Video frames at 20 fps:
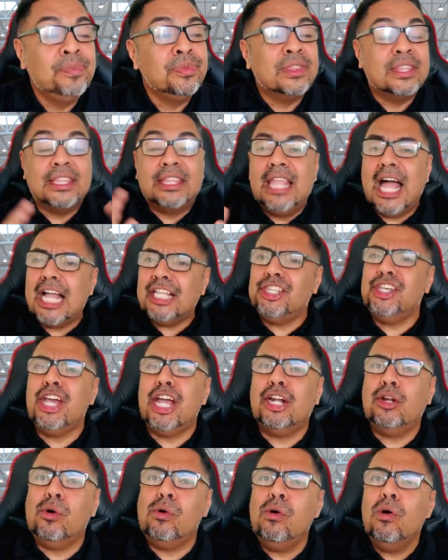the
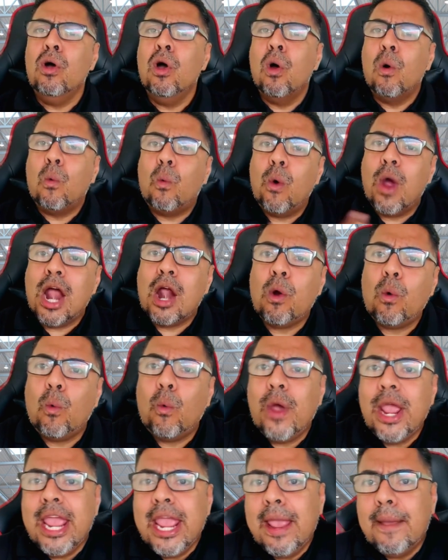channel where
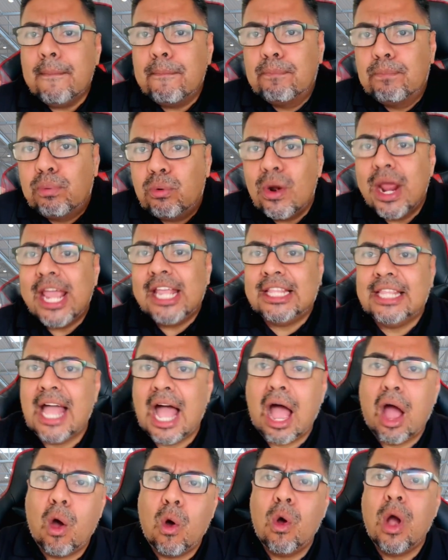we break
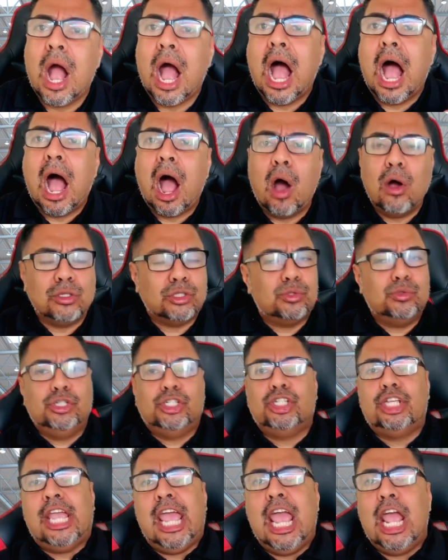down how to
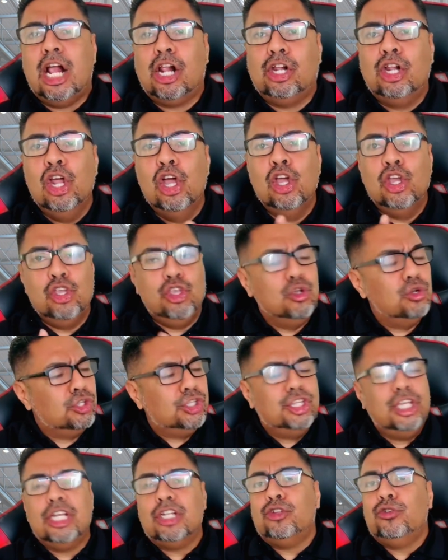scale your
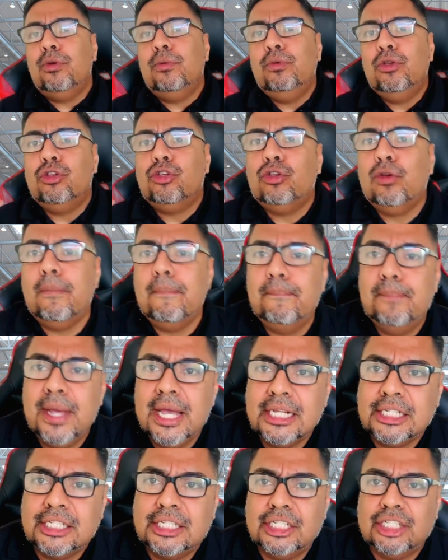distribution
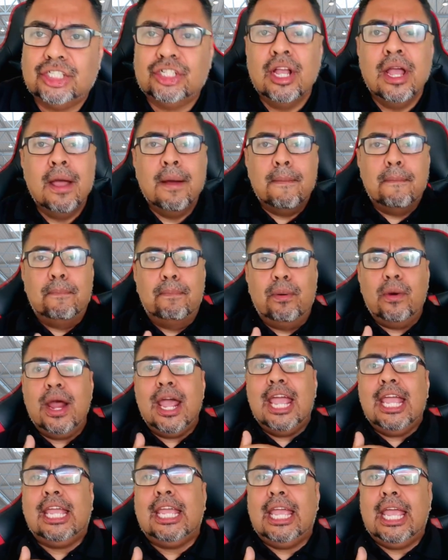business,
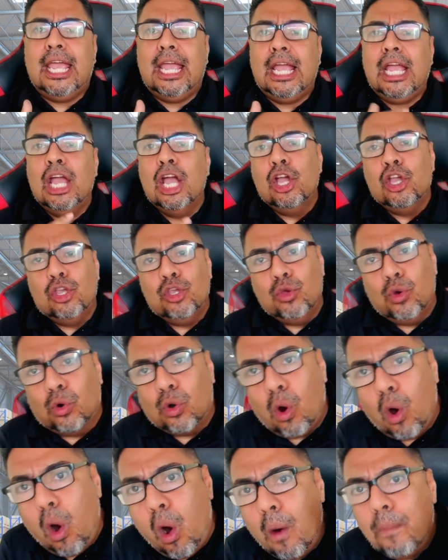breaking
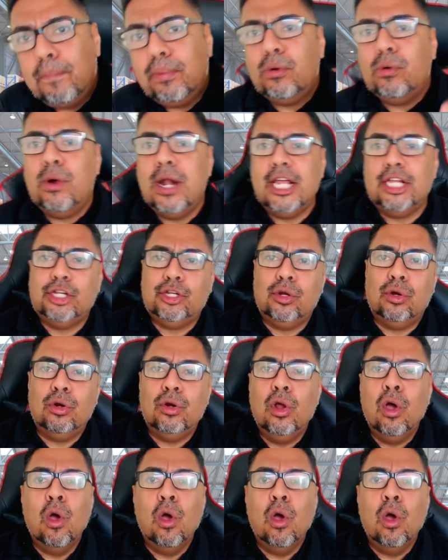your operation.